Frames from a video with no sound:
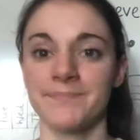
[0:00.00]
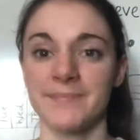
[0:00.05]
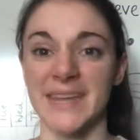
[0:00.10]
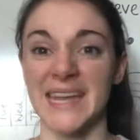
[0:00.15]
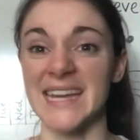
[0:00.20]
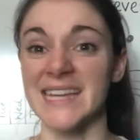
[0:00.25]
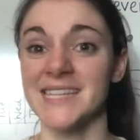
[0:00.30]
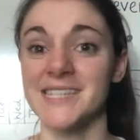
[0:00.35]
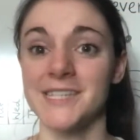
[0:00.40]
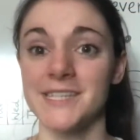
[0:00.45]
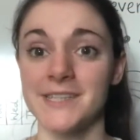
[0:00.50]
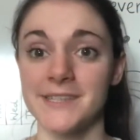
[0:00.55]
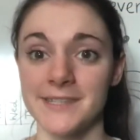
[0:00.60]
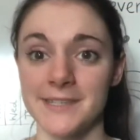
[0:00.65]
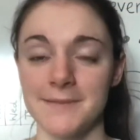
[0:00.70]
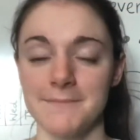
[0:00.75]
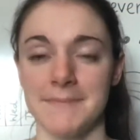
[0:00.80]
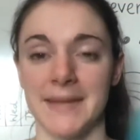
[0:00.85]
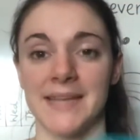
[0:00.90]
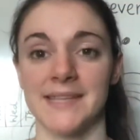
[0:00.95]
It
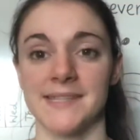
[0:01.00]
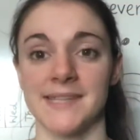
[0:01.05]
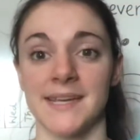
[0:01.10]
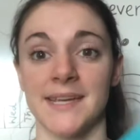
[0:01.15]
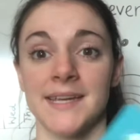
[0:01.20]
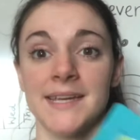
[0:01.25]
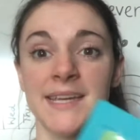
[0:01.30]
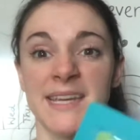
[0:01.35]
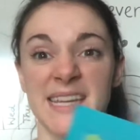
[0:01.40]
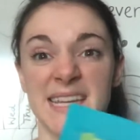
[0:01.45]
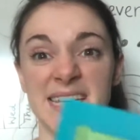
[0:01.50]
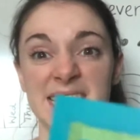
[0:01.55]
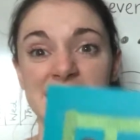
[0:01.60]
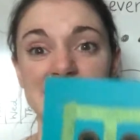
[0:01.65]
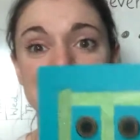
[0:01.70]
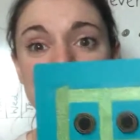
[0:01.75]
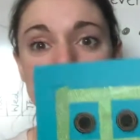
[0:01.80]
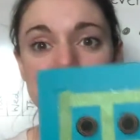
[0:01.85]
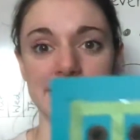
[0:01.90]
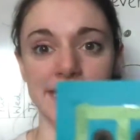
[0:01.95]
doesn't matter, it
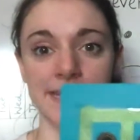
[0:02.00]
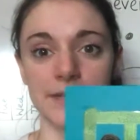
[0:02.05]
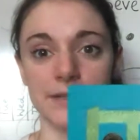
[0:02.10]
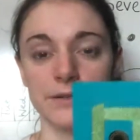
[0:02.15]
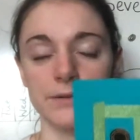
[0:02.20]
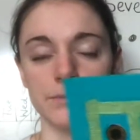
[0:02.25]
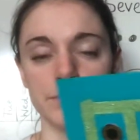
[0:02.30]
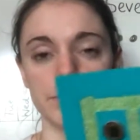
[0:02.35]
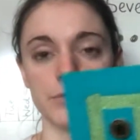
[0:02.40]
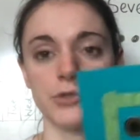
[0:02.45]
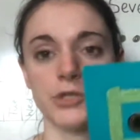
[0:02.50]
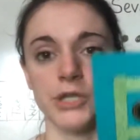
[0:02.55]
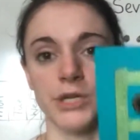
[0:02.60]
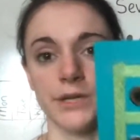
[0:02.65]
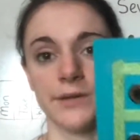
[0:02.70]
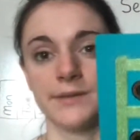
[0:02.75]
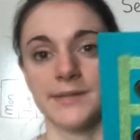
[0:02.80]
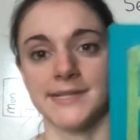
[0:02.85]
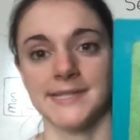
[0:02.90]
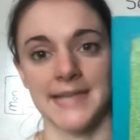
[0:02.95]
still will
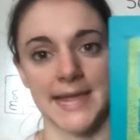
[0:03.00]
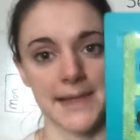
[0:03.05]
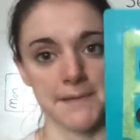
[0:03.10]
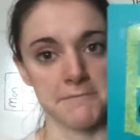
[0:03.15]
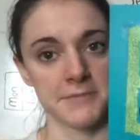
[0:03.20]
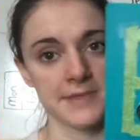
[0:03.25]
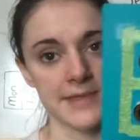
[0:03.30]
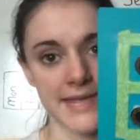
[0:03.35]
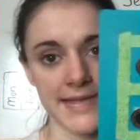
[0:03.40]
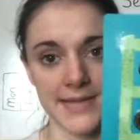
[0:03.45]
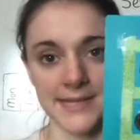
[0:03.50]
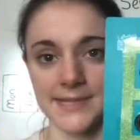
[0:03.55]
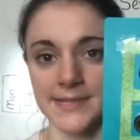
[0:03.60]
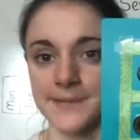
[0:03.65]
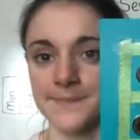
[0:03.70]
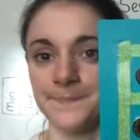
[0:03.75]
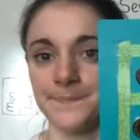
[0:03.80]
show the same things.